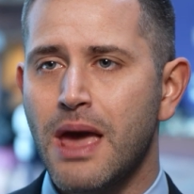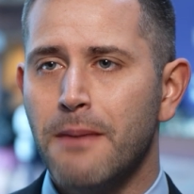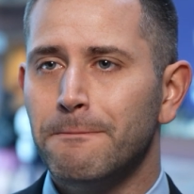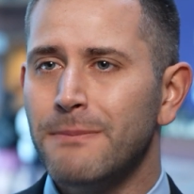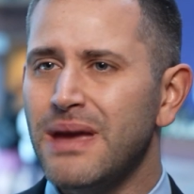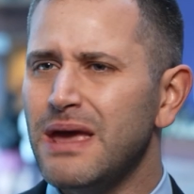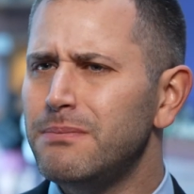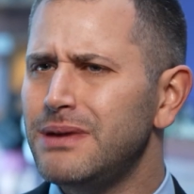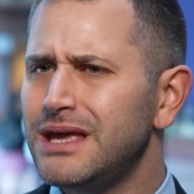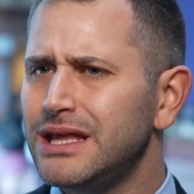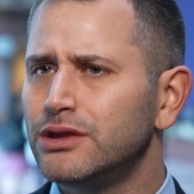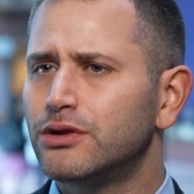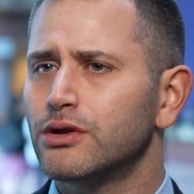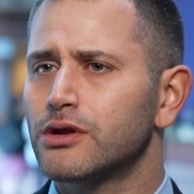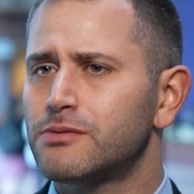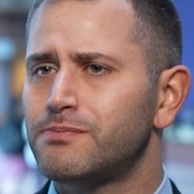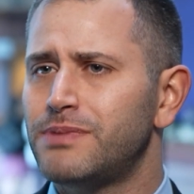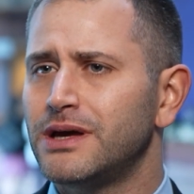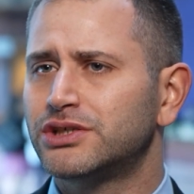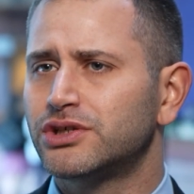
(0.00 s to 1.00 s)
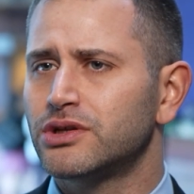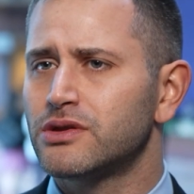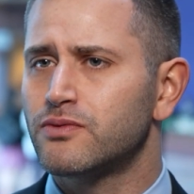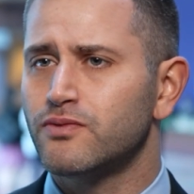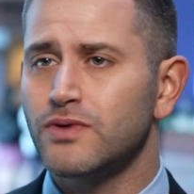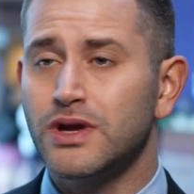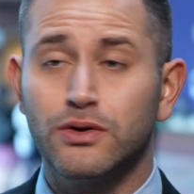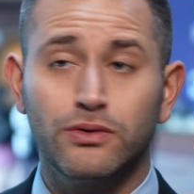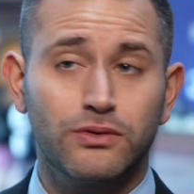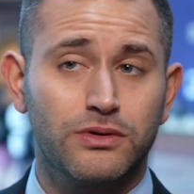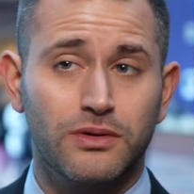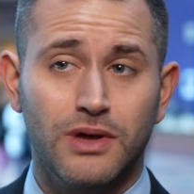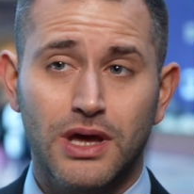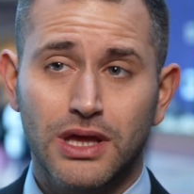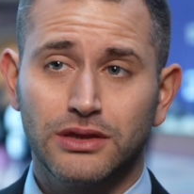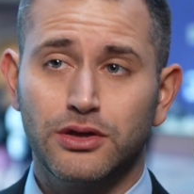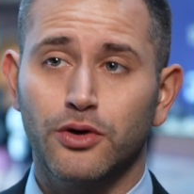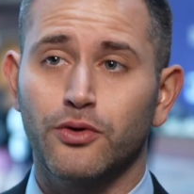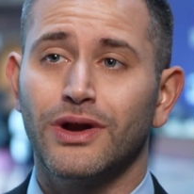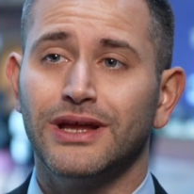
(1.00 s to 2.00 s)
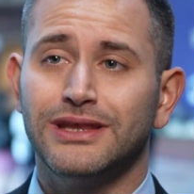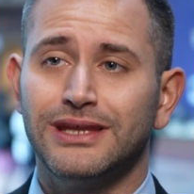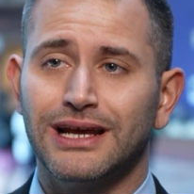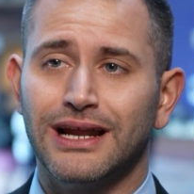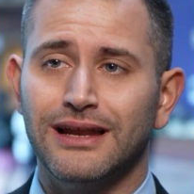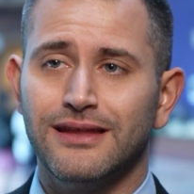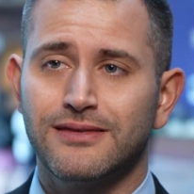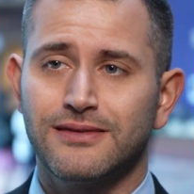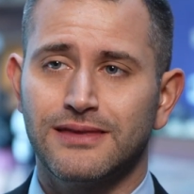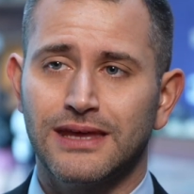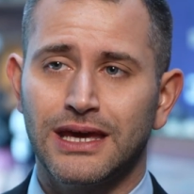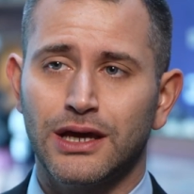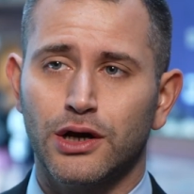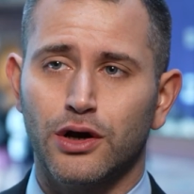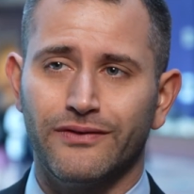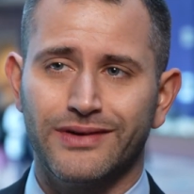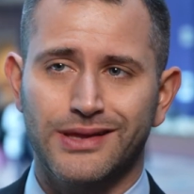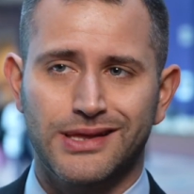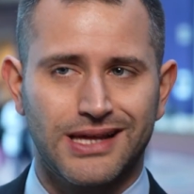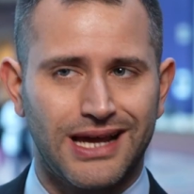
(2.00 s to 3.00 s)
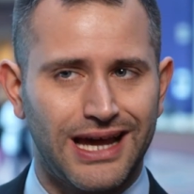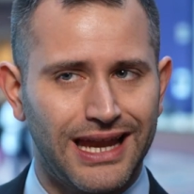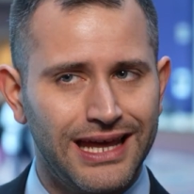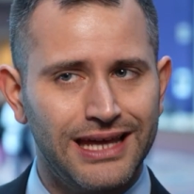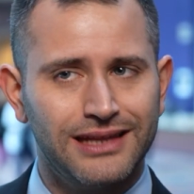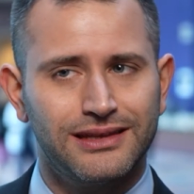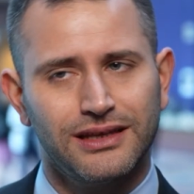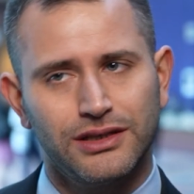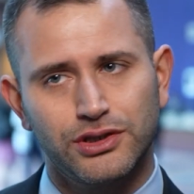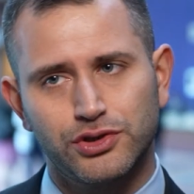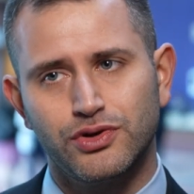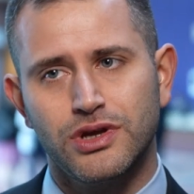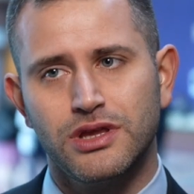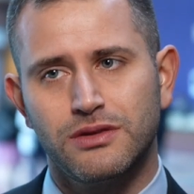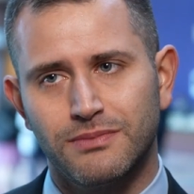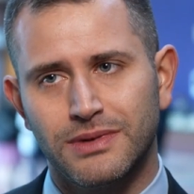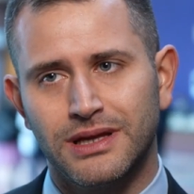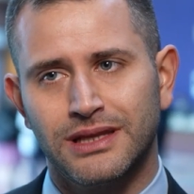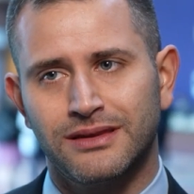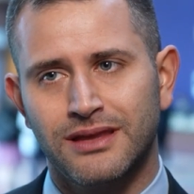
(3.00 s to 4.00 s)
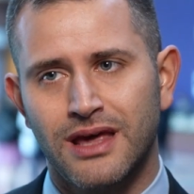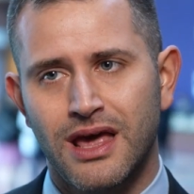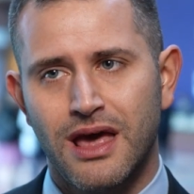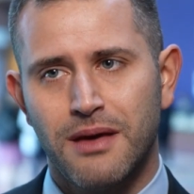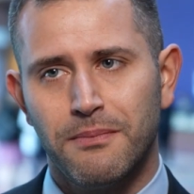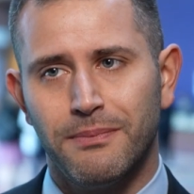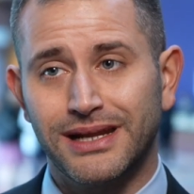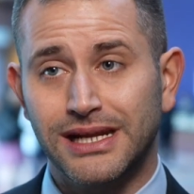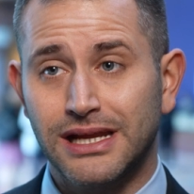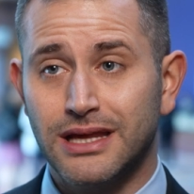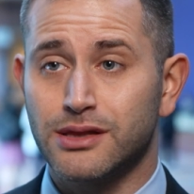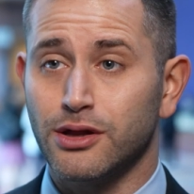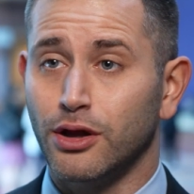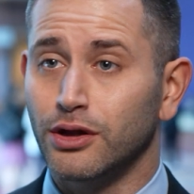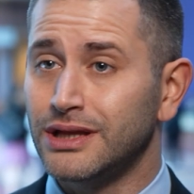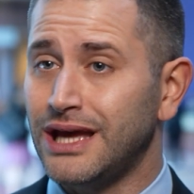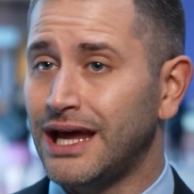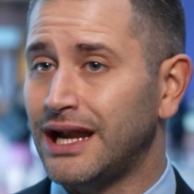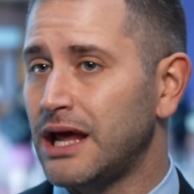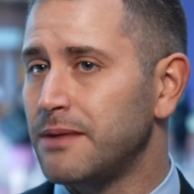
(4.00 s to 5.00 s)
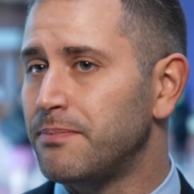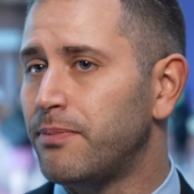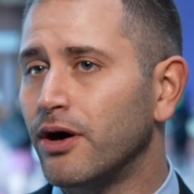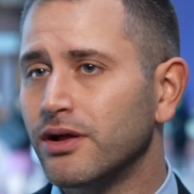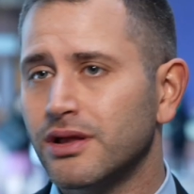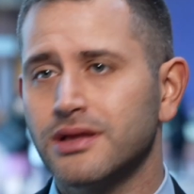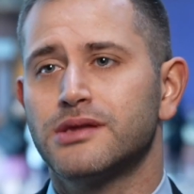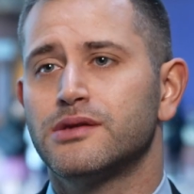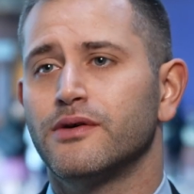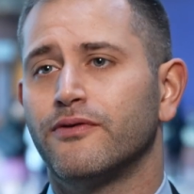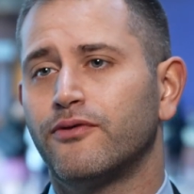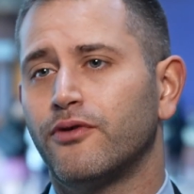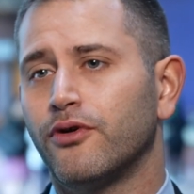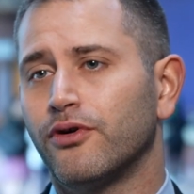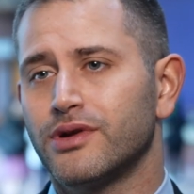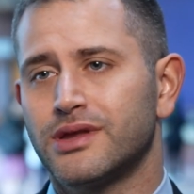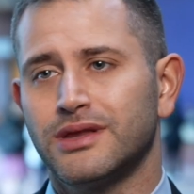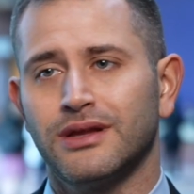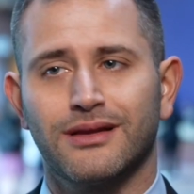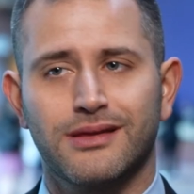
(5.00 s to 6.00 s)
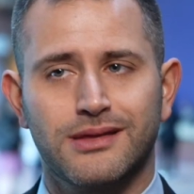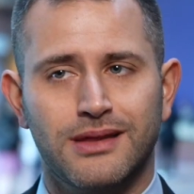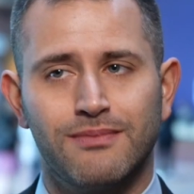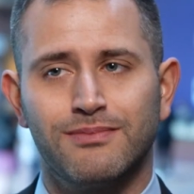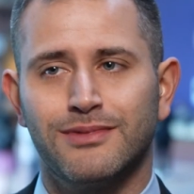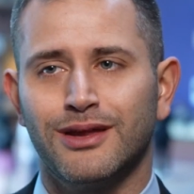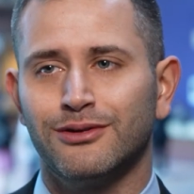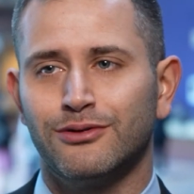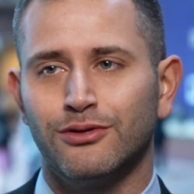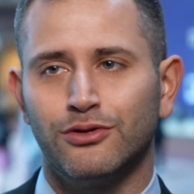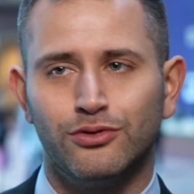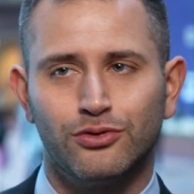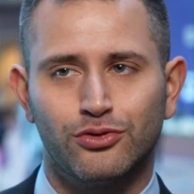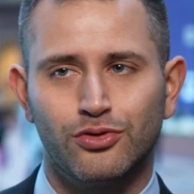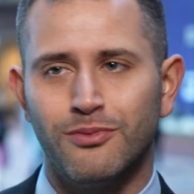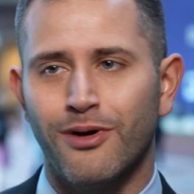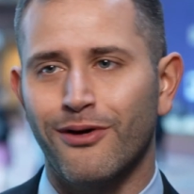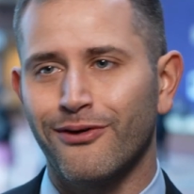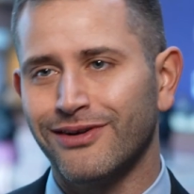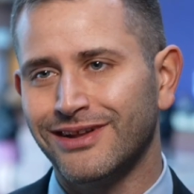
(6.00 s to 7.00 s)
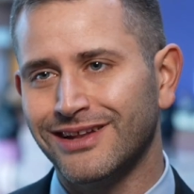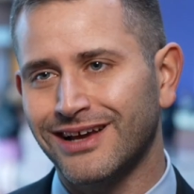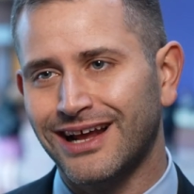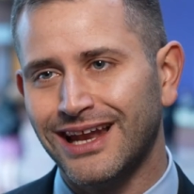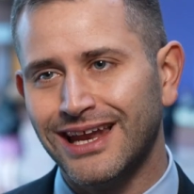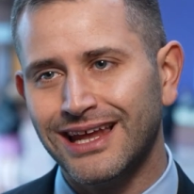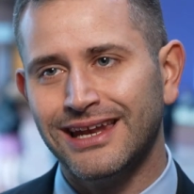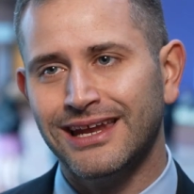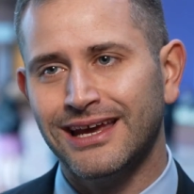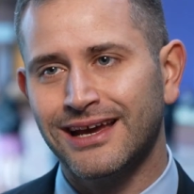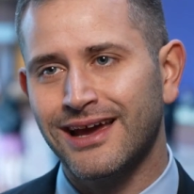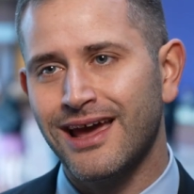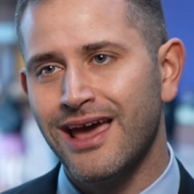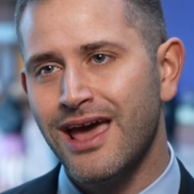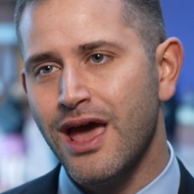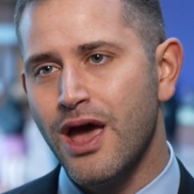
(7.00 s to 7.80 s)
maybe in those patients we could theoretically think of escalating treatment, but it is only an hypothesis, of course, not something to do tomorrow in the clinic.